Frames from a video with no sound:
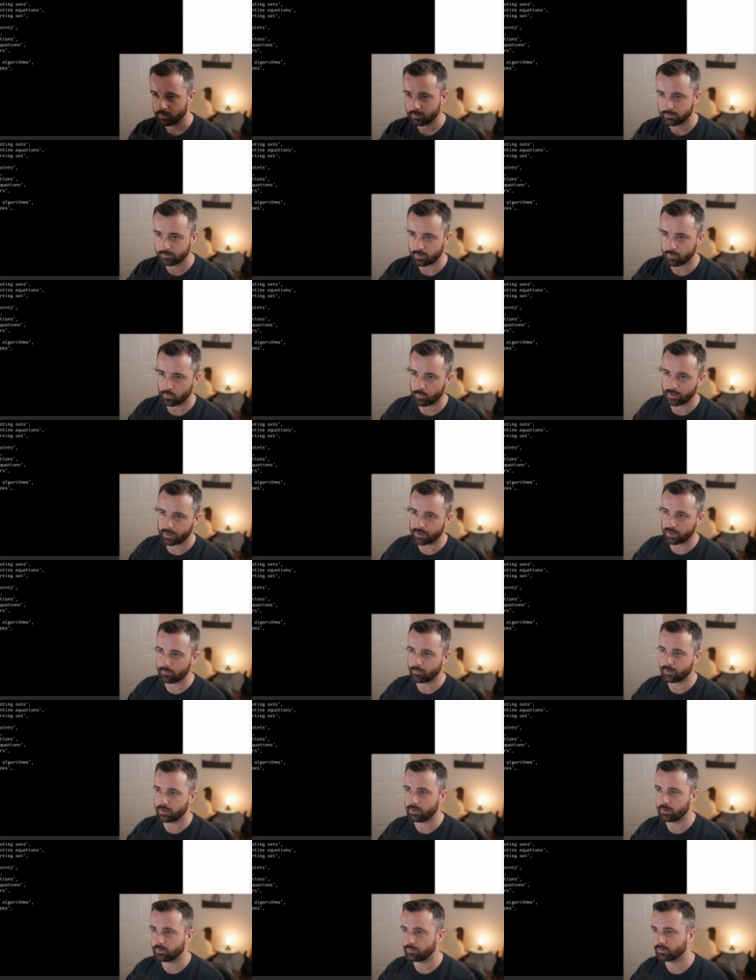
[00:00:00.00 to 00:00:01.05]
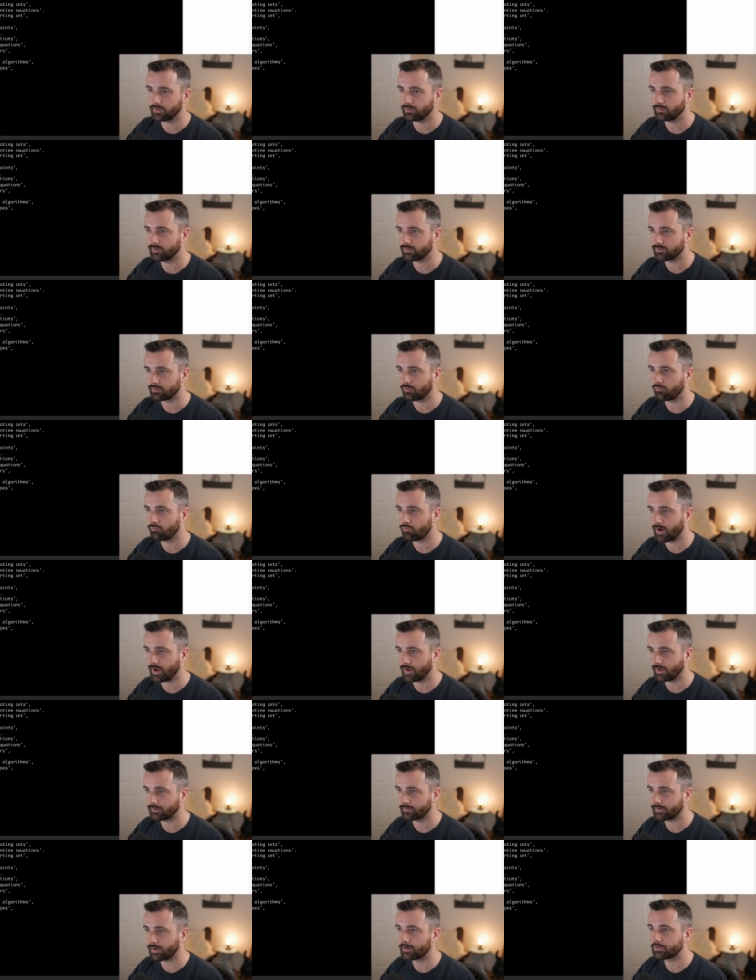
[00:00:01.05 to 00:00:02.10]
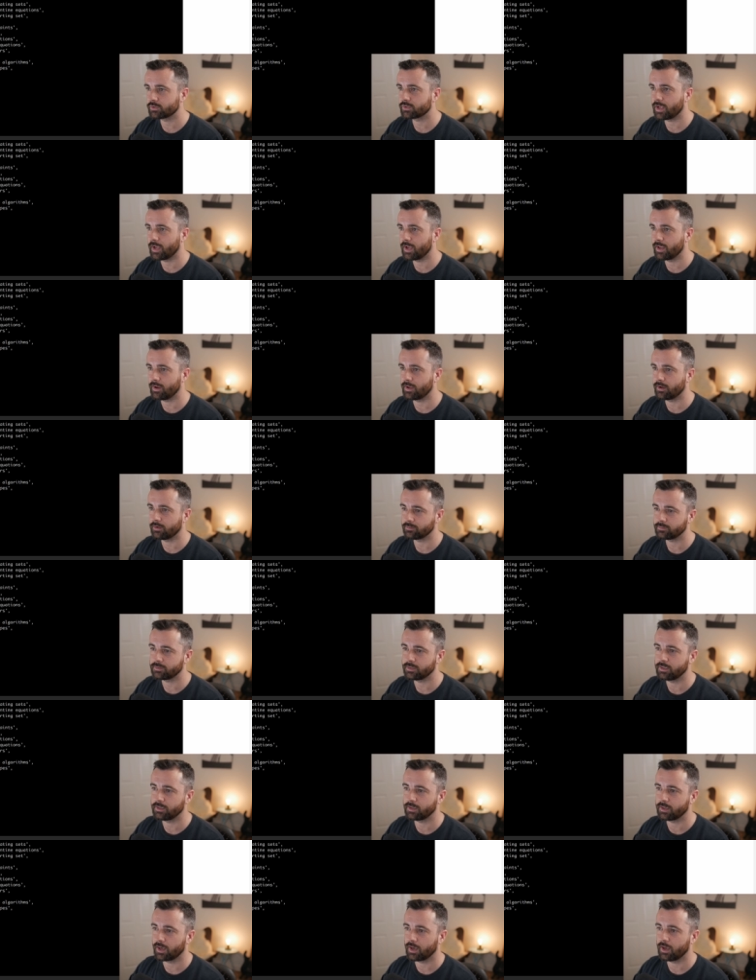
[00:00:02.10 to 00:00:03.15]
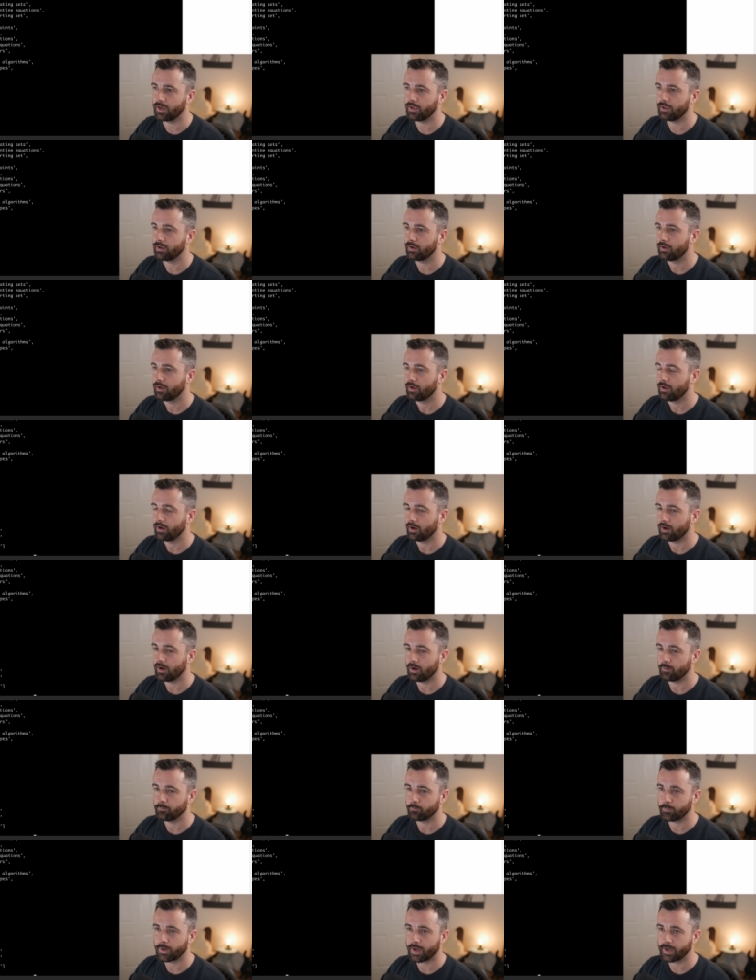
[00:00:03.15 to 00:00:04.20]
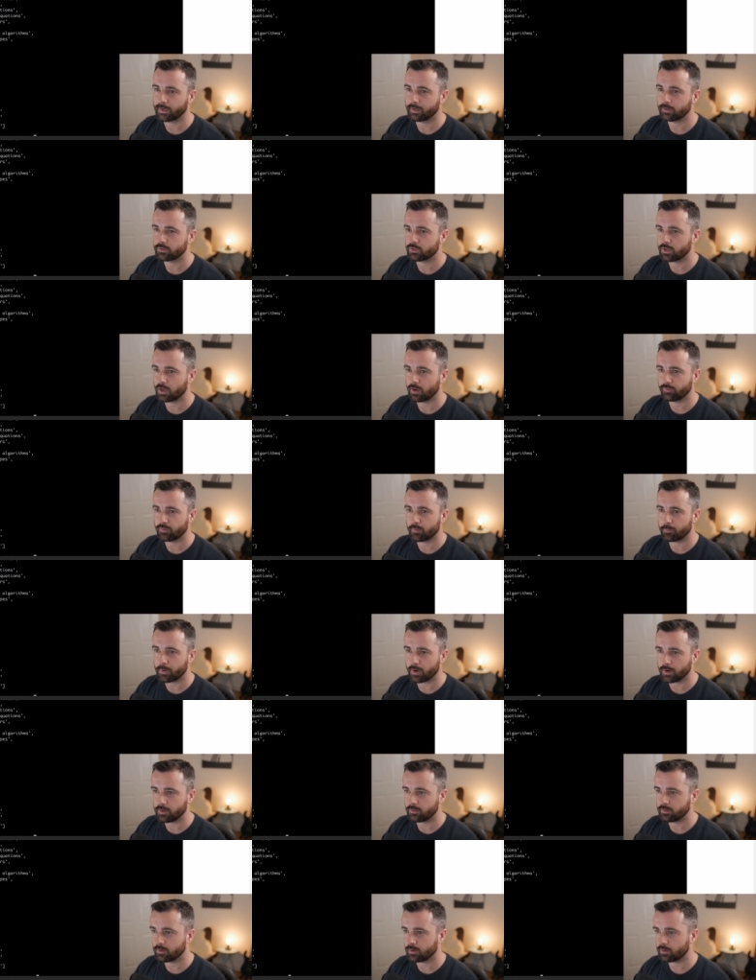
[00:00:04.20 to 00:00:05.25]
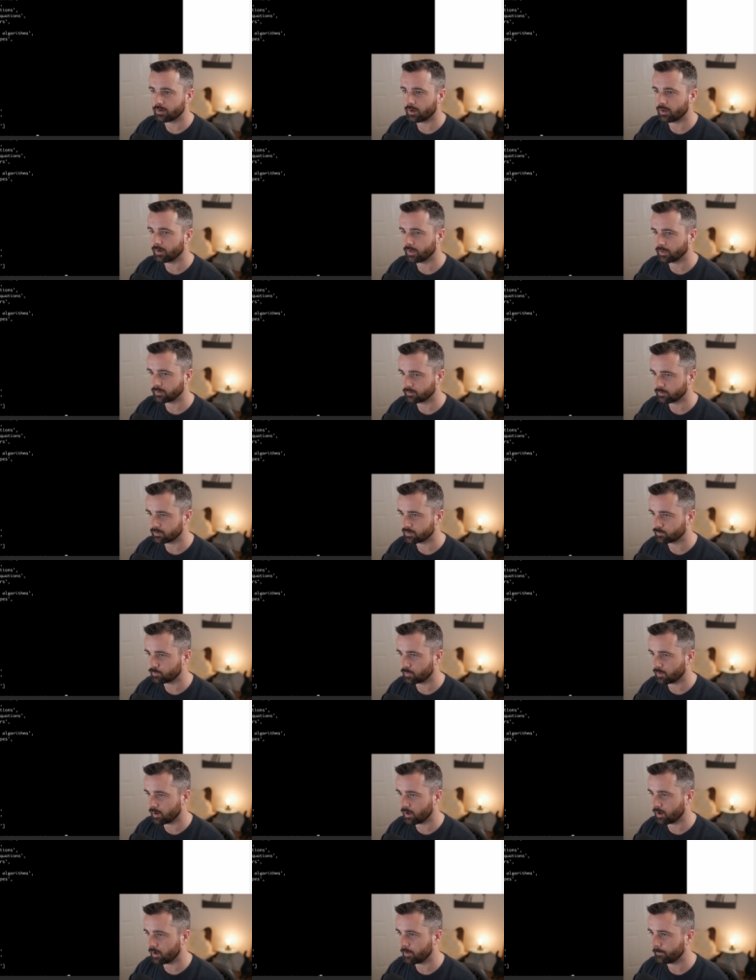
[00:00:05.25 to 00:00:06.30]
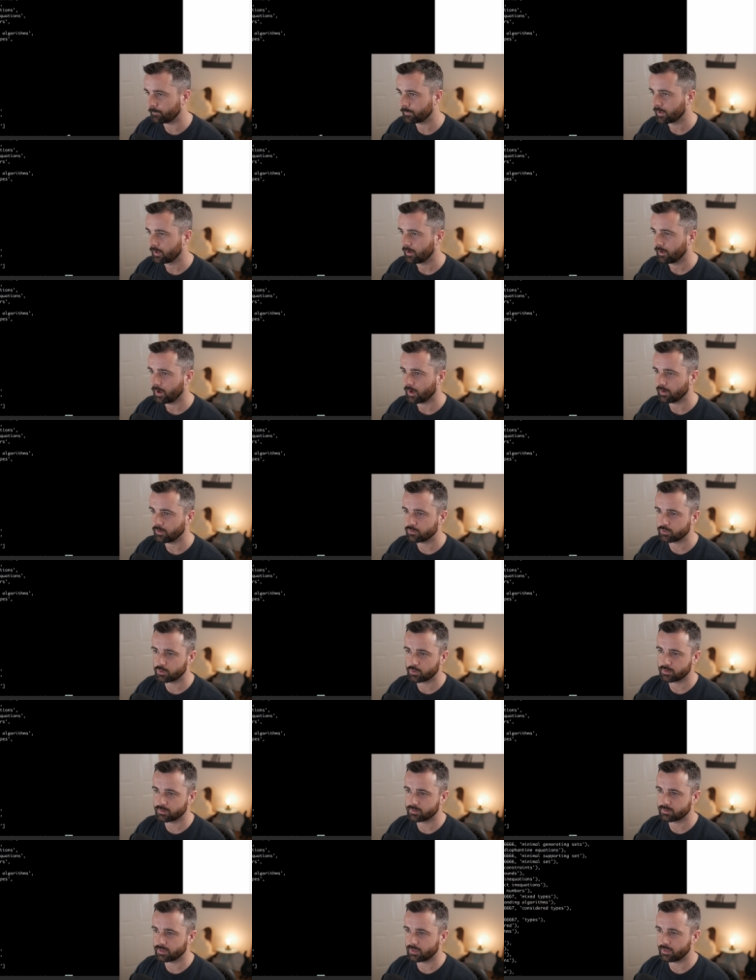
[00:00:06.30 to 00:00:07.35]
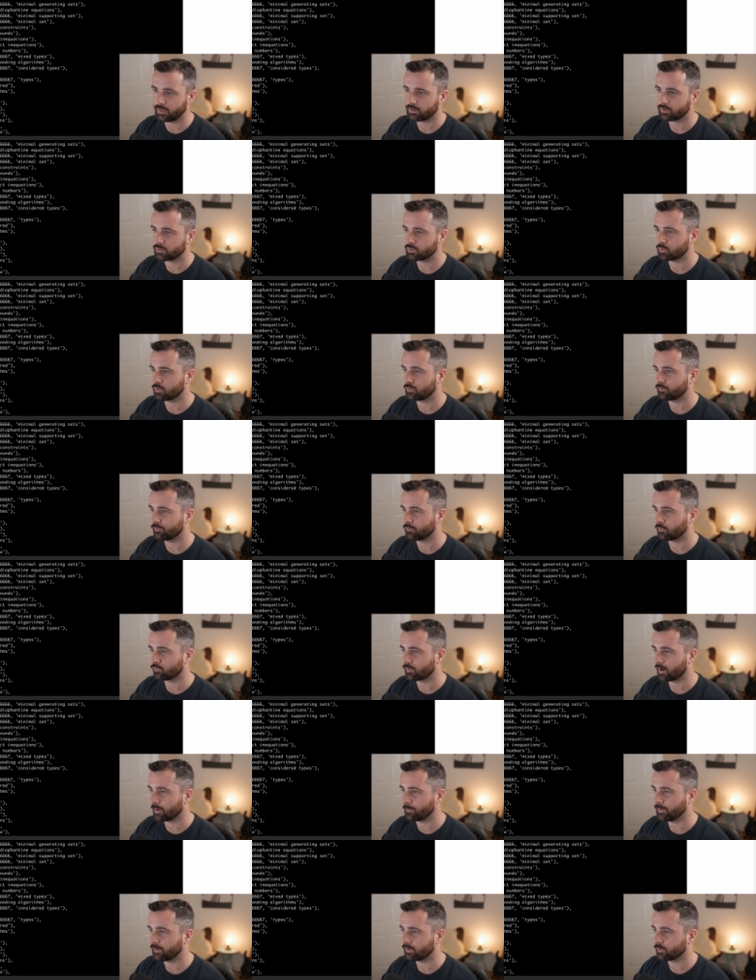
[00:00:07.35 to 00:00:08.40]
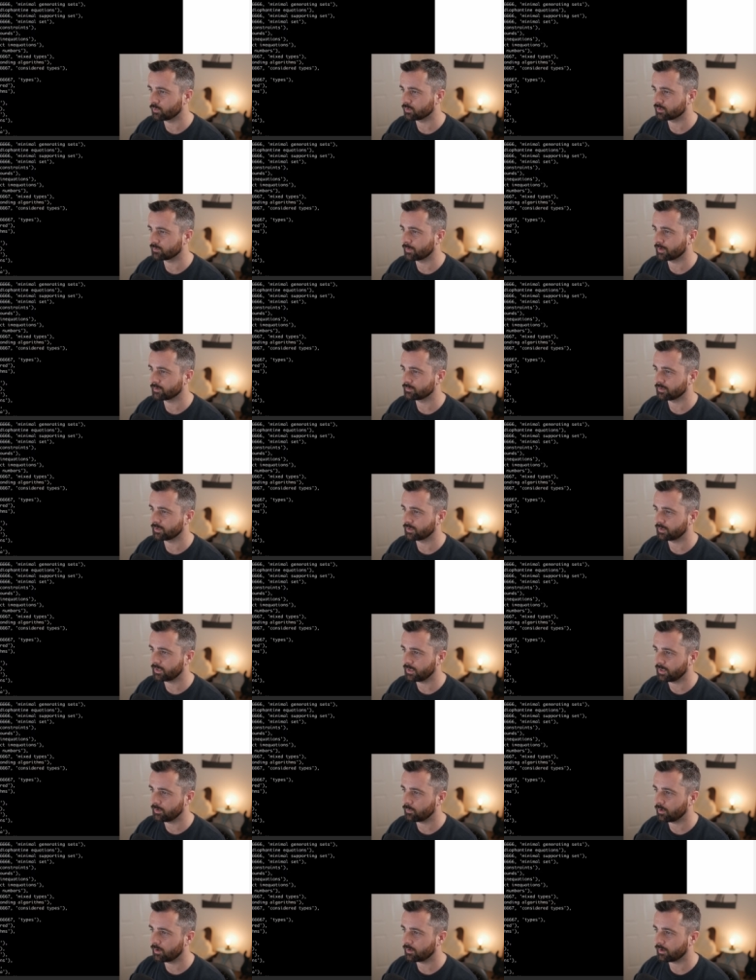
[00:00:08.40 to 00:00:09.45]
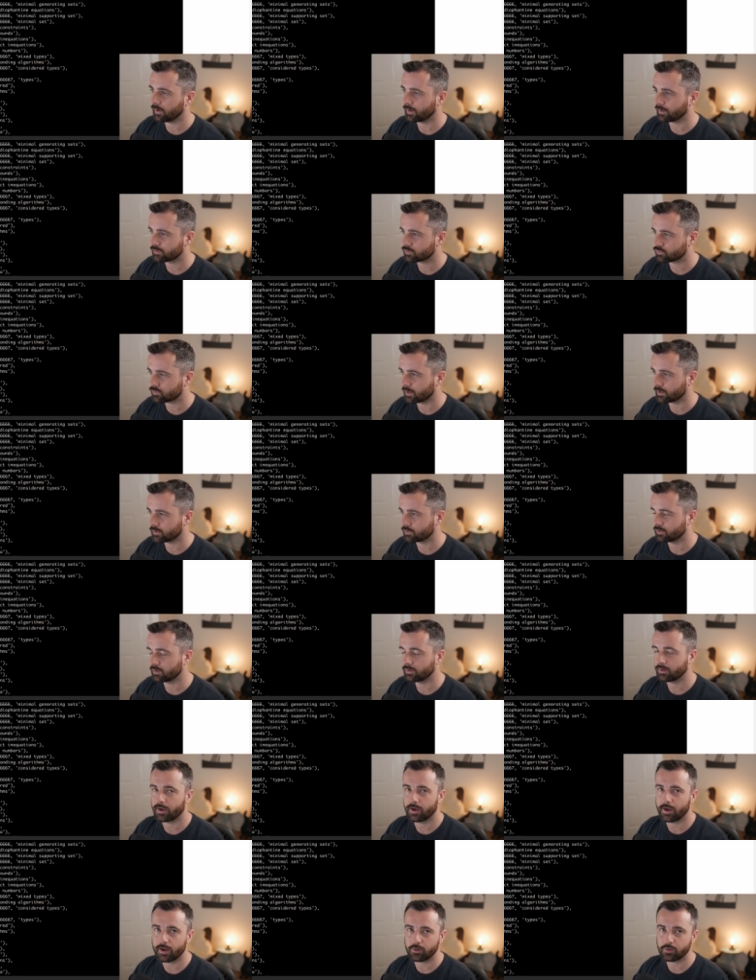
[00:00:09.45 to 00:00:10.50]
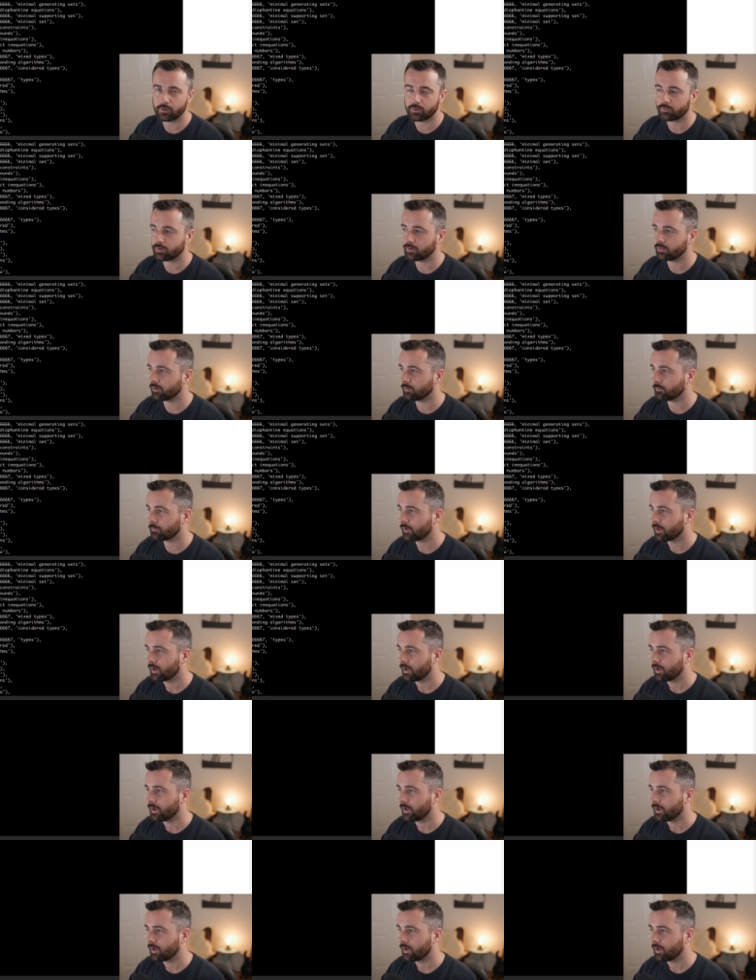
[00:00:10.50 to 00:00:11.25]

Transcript: So we're going to be using this rake dash N L T K um, package here for Python. I'll link to this below. And as you can see, it's short for Rapid Automatic Keyword Extraction Algorithm,